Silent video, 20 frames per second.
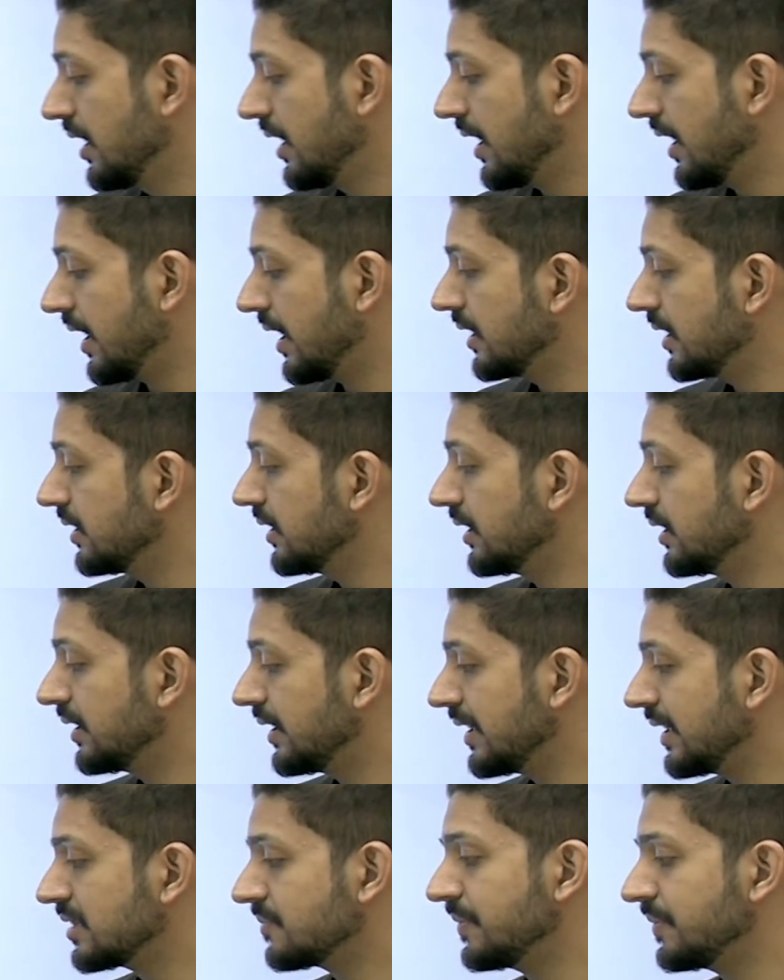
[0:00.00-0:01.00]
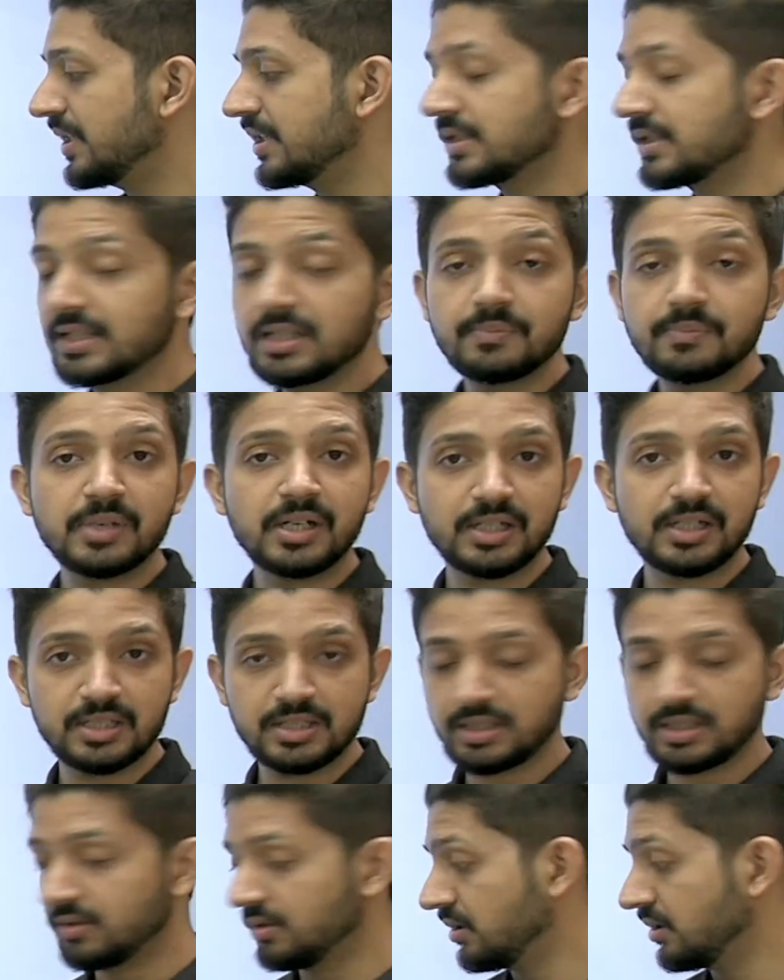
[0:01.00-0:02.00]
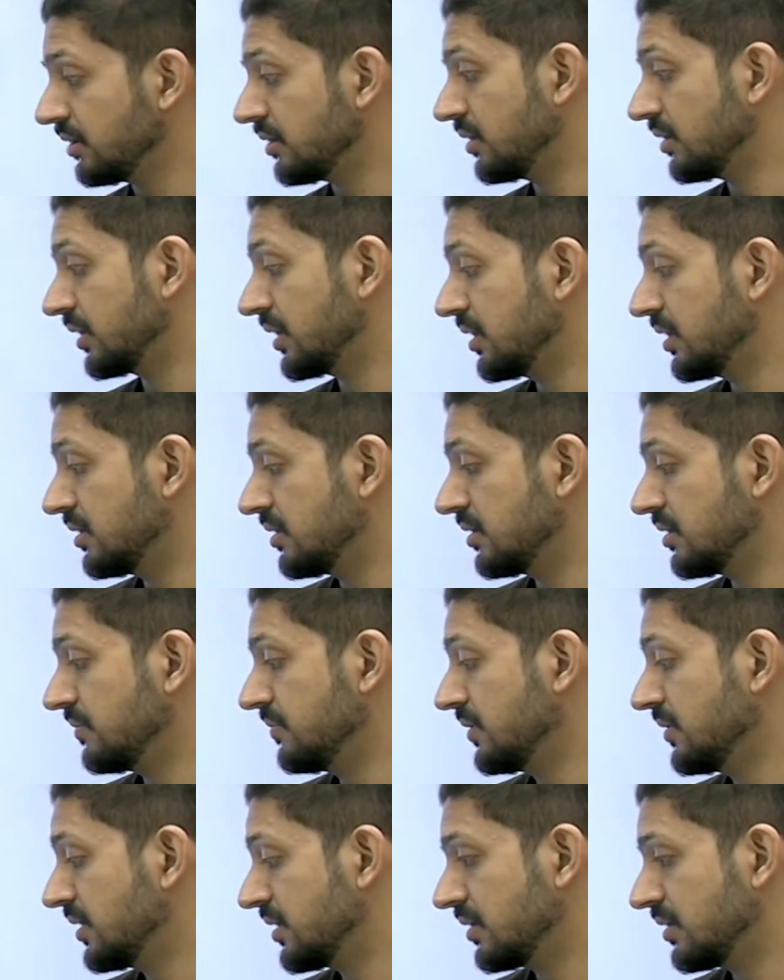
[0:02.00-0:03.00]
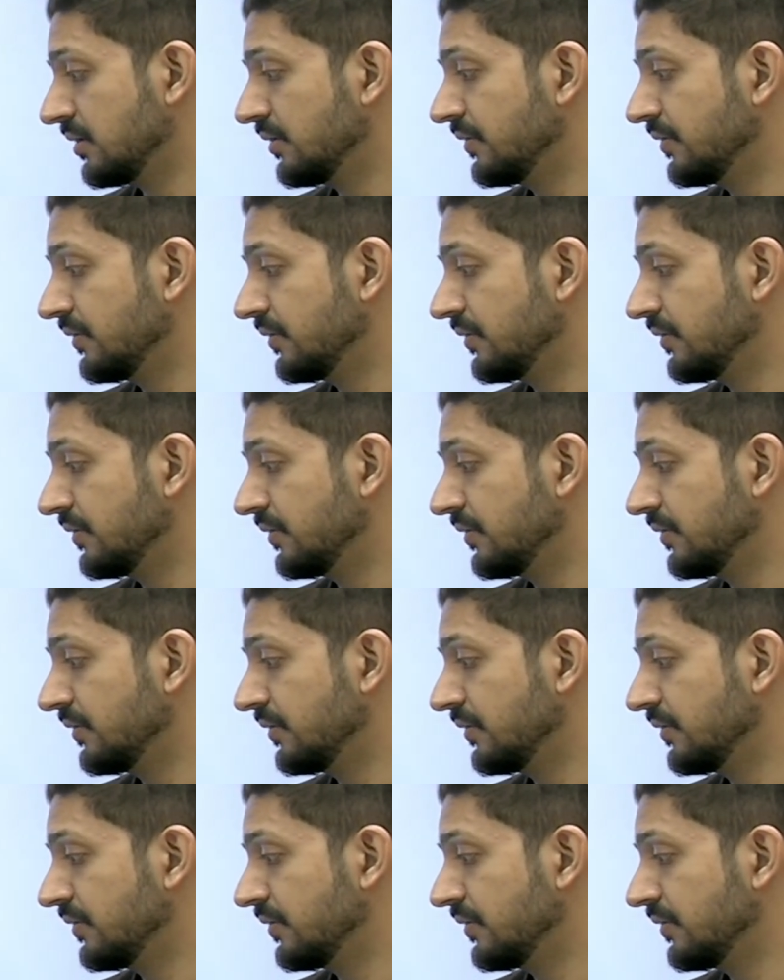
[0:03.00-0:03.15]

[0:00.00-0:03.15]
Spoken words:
And it takes place in multicellular organisms